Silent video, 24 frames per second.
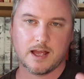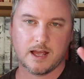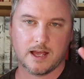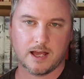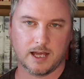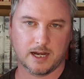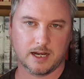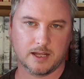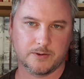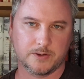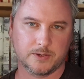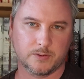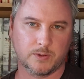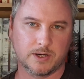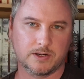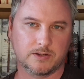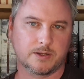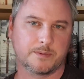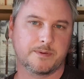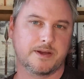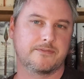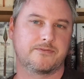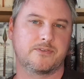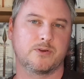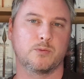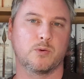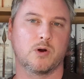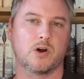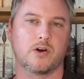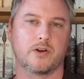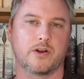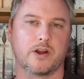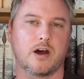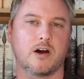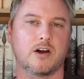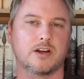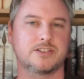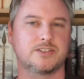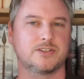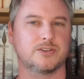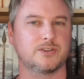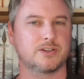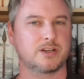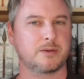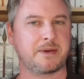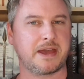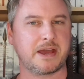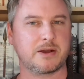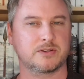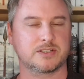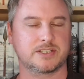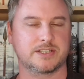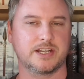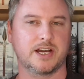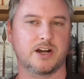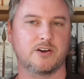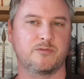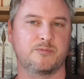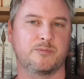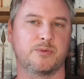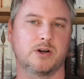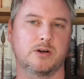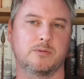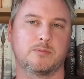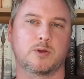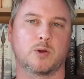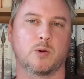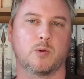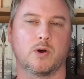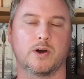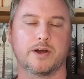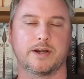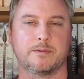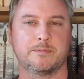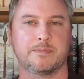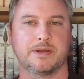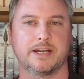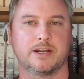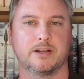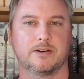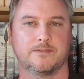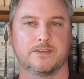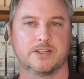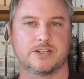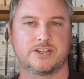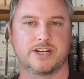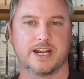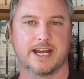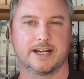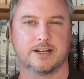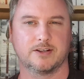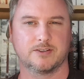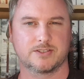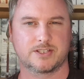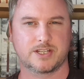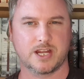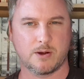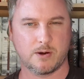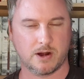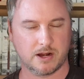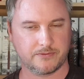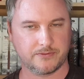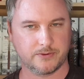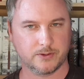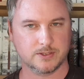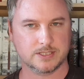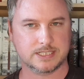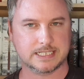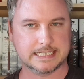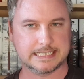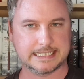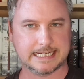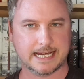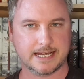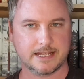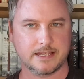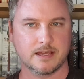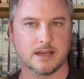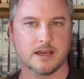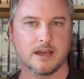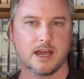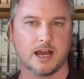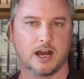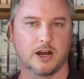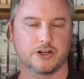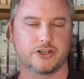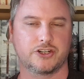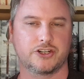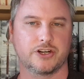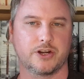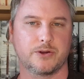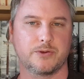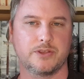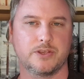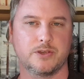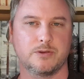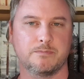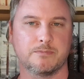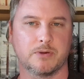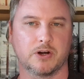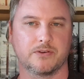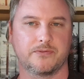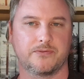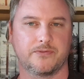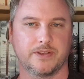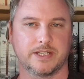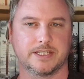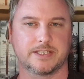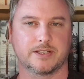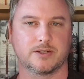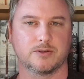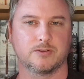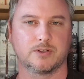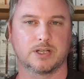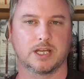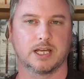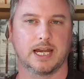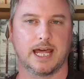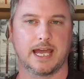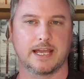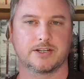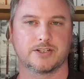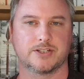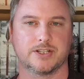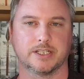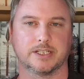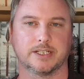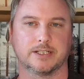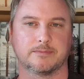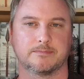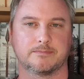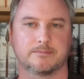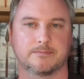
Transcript: Hello and welcome everyone. I talk about self-pub quite a bit on the channel, so I thought today I'd show you my physical collection.